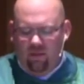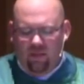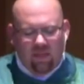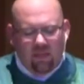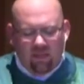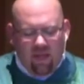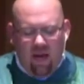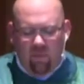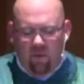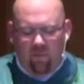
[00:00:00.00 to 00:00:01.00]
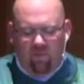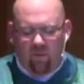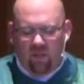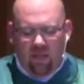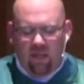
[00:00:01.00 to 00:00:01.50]
It didn't stop him
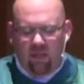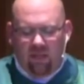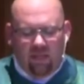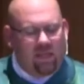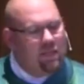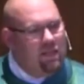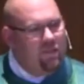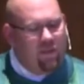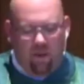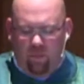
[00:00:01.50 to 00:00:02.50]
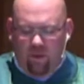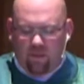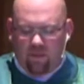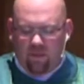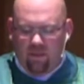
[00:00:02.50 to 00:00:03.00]
from seeing the dignity of that
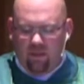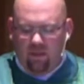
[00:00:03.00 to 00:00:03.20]
person.